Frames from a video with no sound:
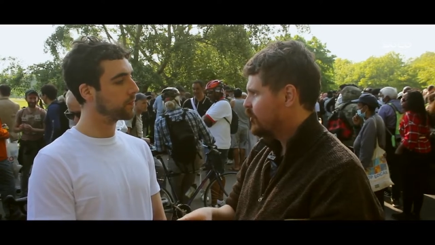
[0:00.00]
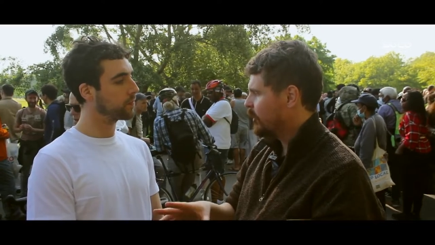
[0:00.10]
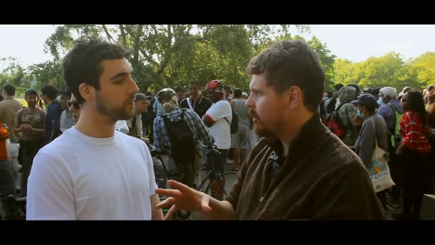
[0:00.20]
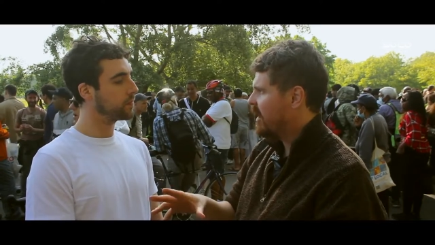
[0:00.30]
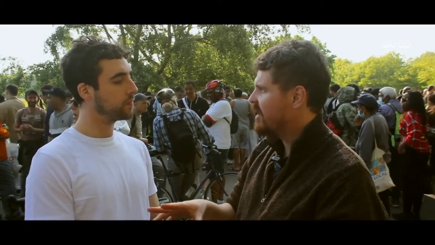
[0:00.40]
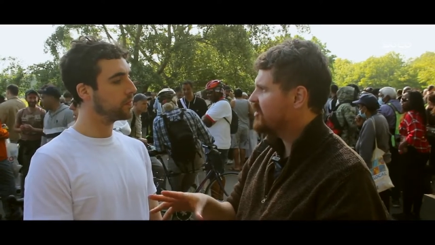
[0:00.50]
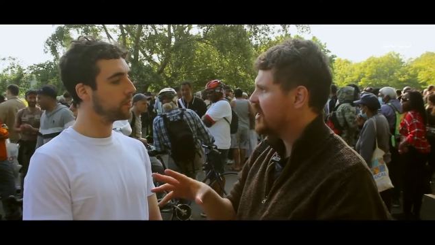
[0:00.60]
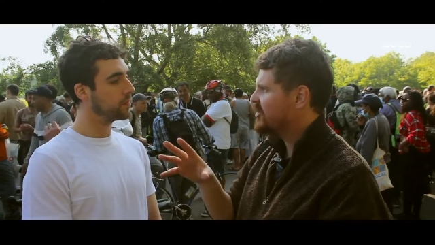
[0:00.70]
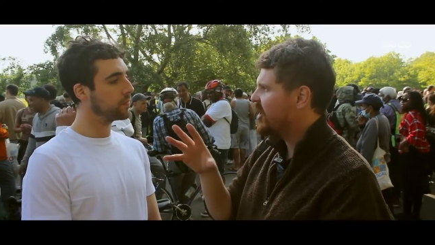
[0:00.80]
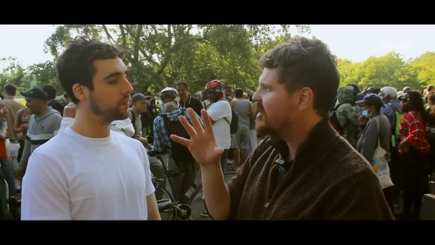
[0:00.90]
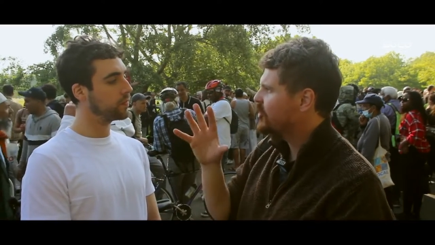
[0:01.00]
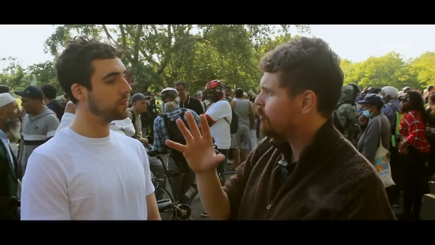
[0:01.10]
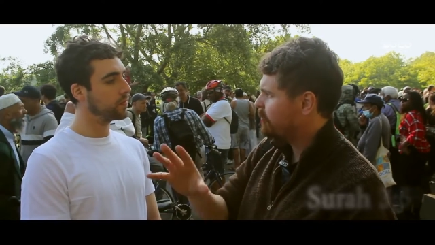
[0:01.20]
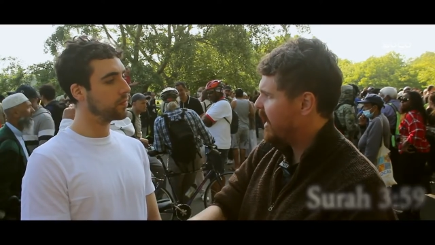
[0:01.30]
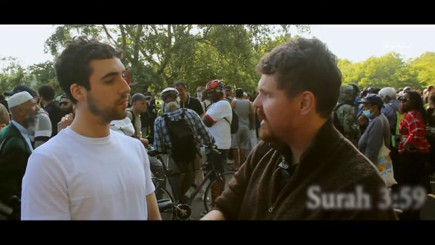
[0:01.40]
Speaker 1: so the Quran says that he's
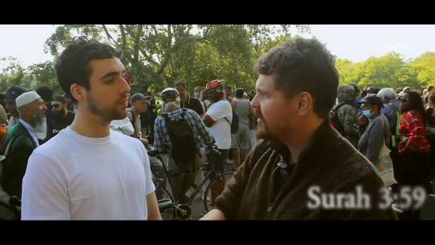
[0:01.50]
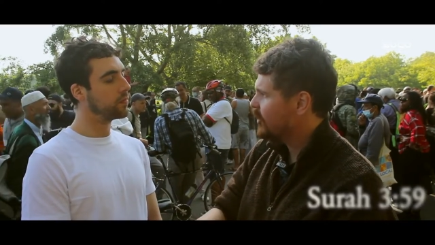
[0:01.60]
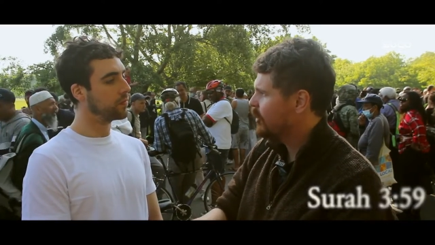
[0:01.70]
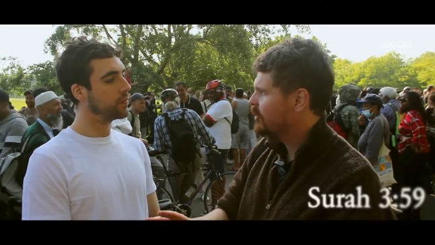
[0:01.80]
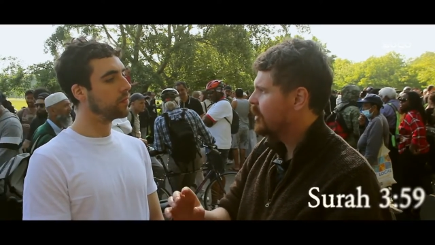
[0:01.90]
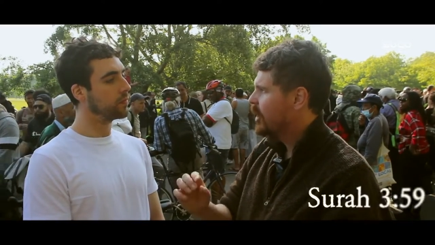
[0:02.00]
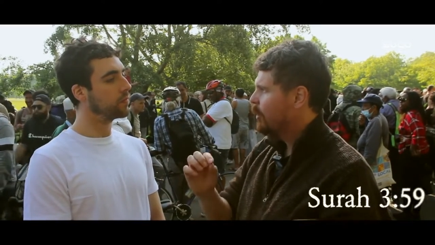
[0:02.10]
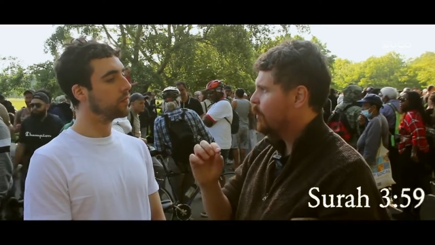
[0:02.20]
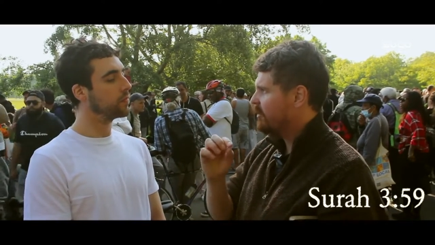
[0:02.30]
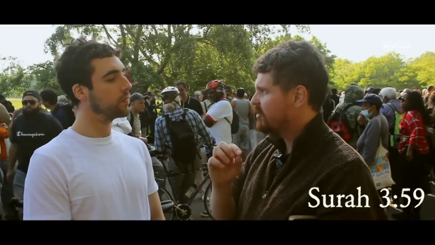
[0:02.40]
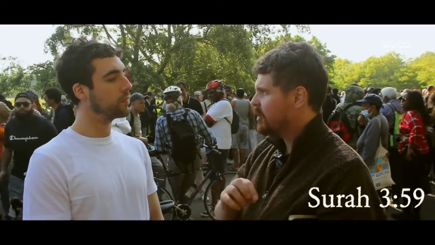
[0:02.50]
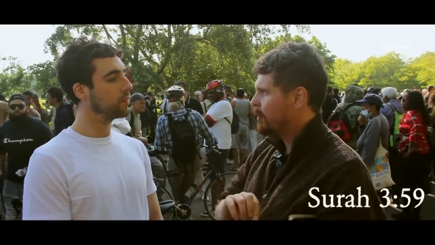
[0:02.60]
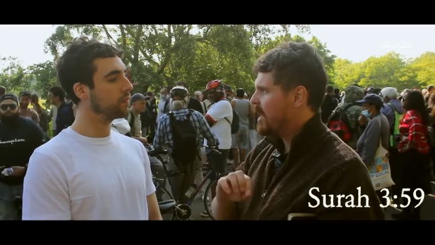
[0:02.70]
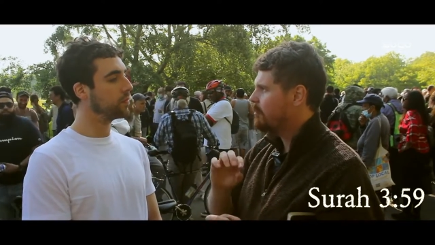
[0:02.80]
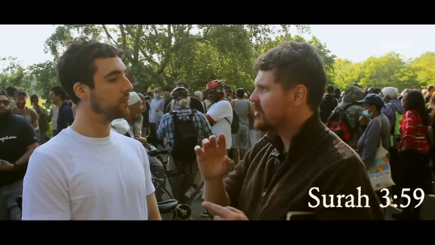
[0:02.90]
created, whereas the
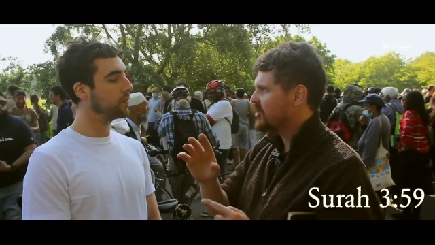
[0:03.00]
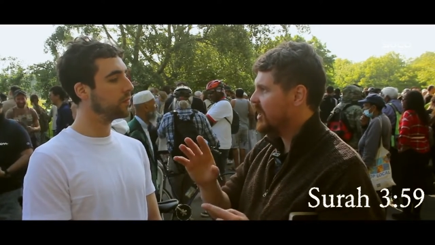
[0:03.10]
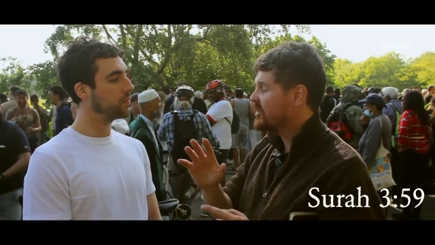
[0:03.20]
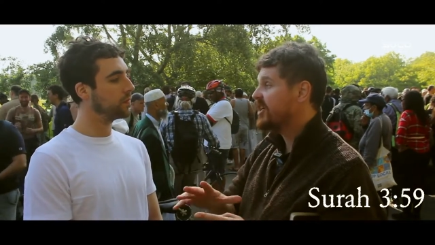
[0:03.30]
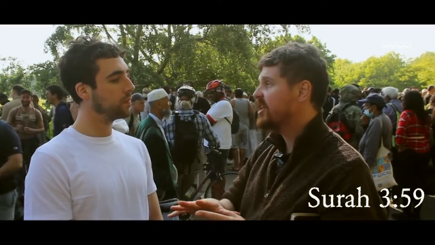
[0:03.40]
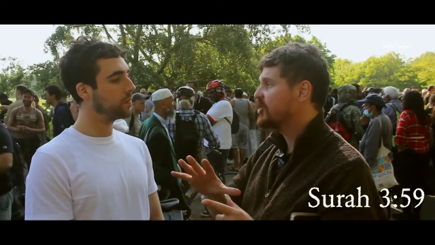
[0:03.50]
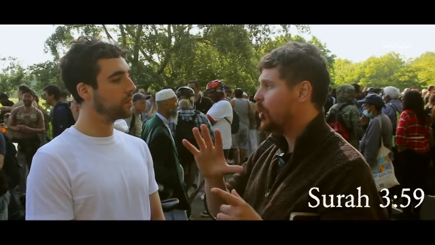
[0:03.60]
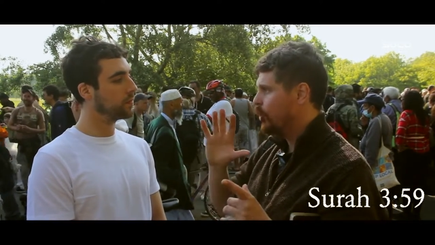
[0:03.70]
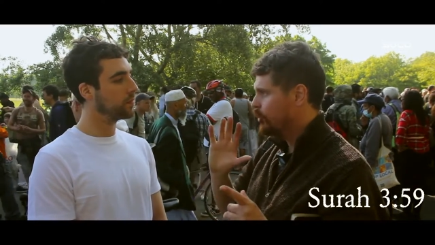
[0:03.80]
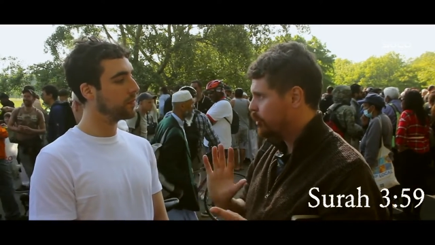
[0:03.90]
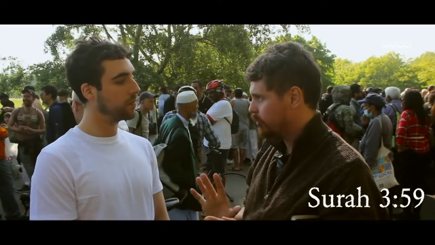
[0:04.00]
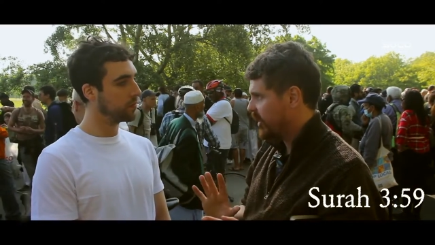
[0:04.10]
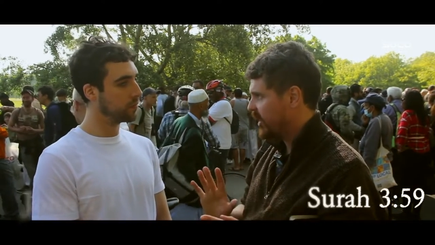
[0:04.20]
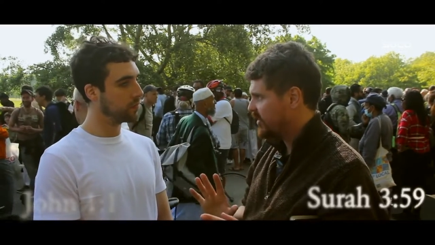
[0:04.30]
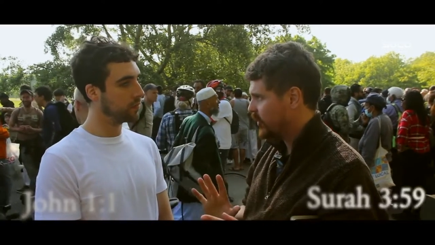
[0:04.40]
Bible says he is
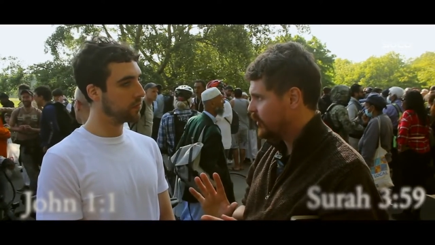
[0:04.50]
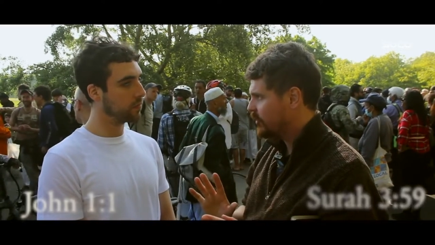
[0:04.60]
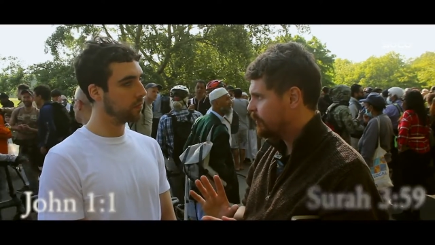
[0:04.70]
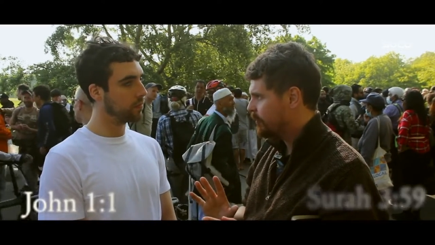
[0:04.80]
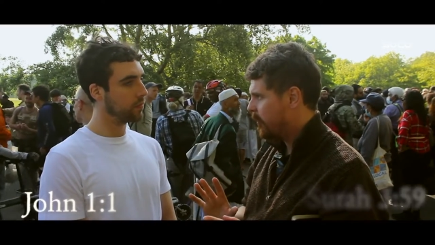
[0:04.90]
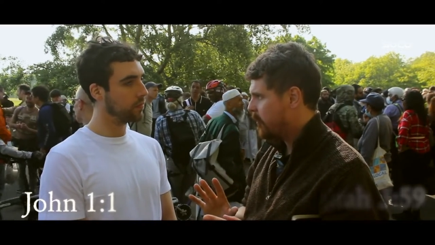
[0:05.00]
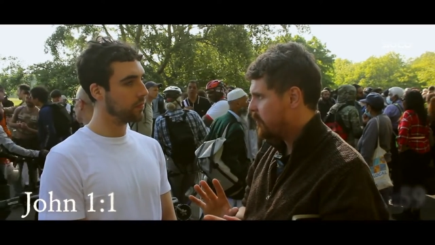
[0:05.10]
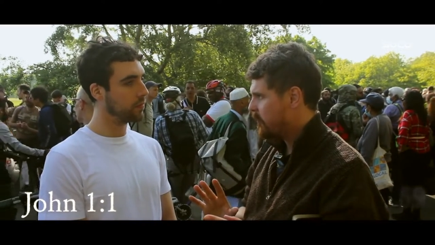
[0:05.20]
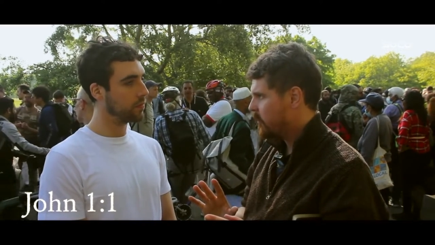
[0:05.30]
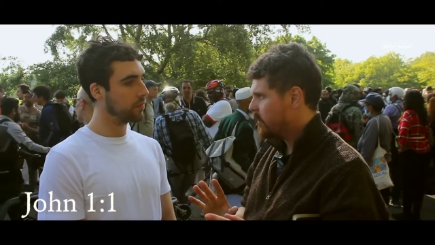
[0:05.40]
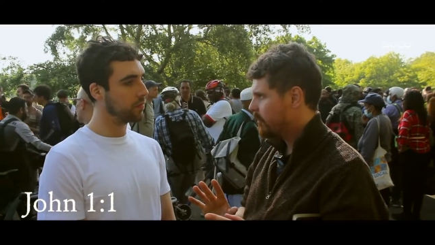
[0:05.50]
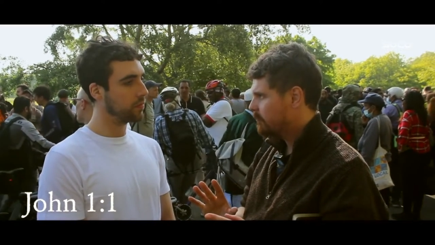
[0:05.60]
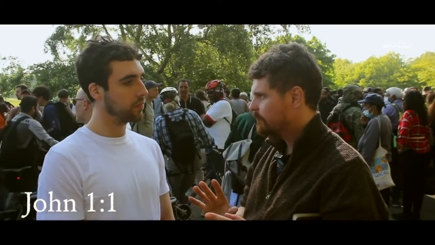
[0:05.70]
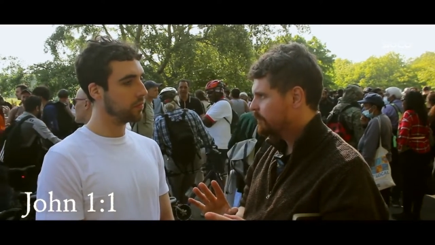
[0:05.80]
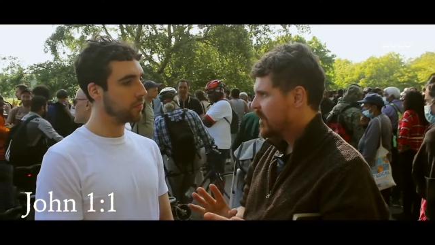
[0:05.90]
uncreated.
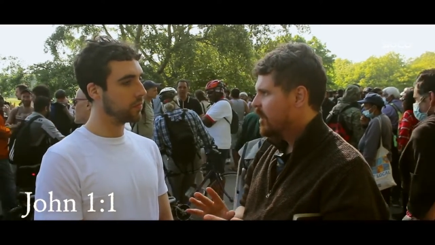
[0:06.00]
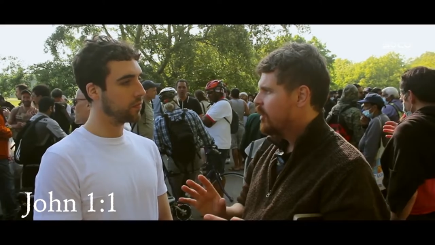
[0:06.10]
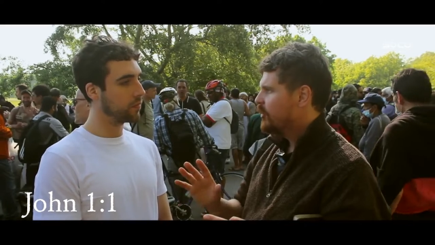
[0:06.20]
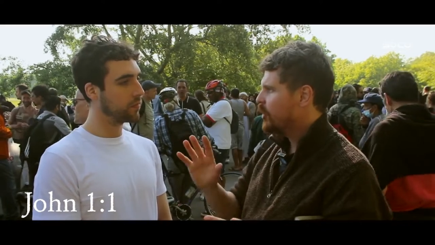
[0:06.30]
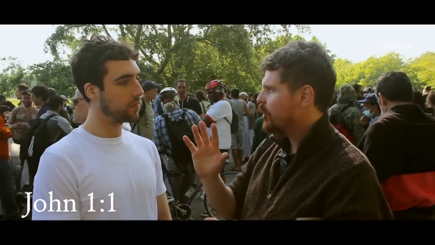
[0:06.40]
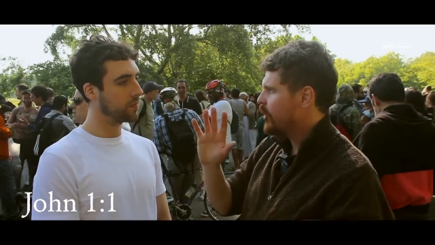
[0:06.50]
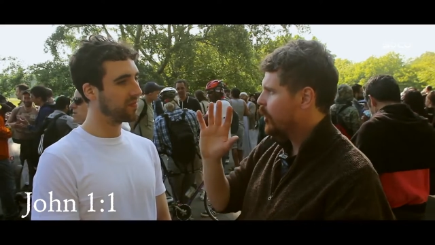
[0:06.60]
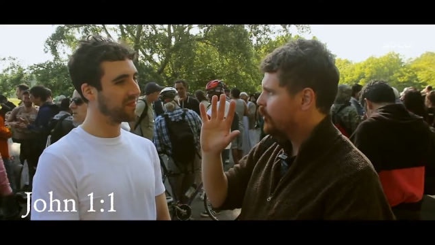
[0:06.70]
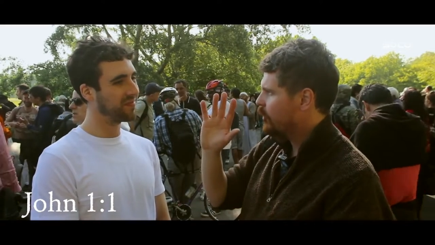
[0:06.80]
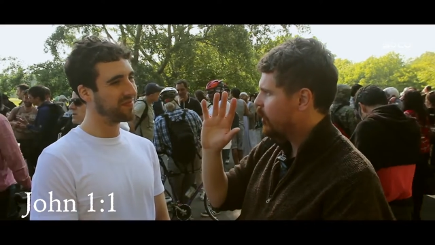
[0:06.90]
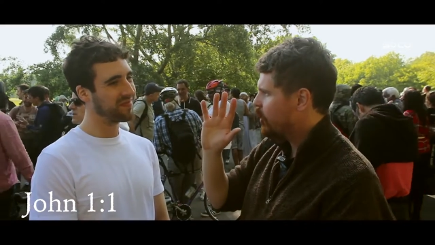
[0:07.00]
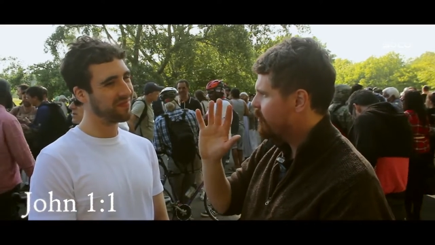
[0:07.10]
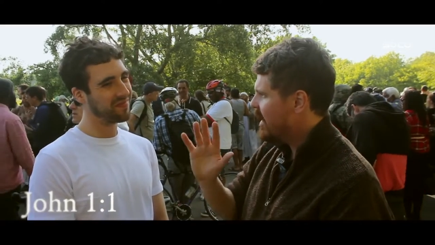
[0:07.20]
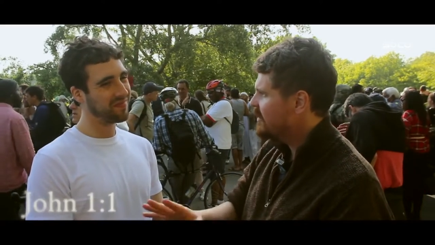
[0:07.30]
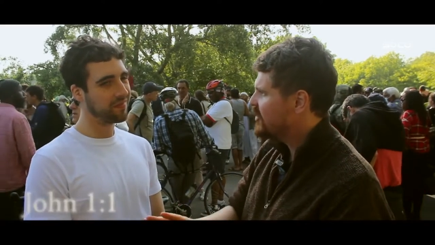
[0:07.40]
The, the, the
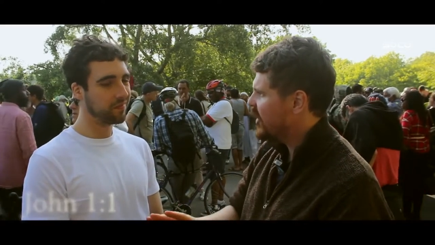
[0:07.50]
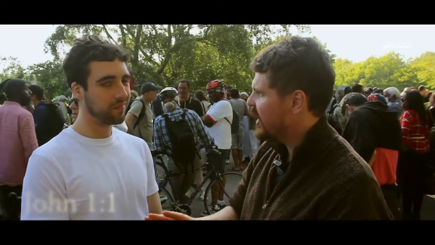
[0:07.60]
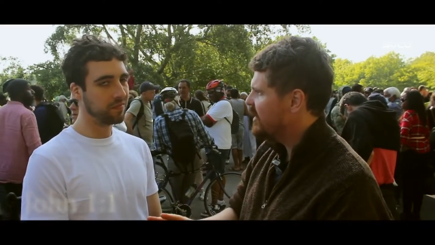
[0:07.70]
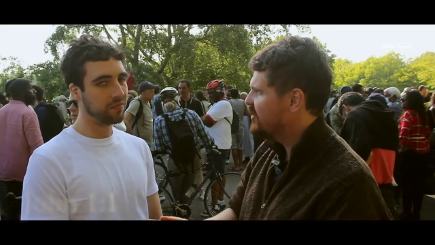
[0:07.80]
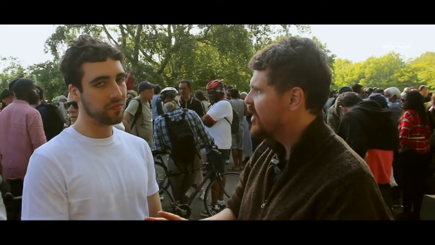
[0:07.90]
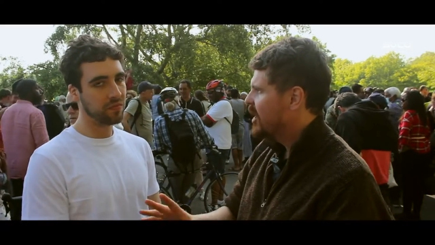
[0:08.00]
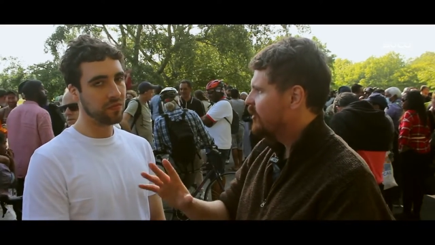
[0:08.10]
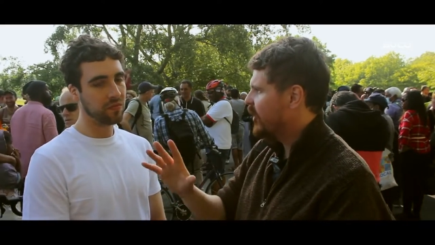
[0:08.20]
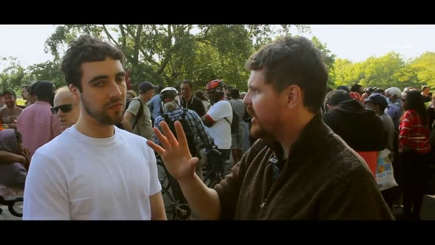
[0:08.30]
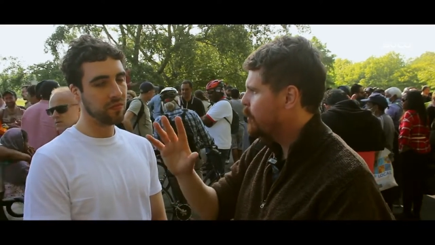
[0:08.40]
Quran says that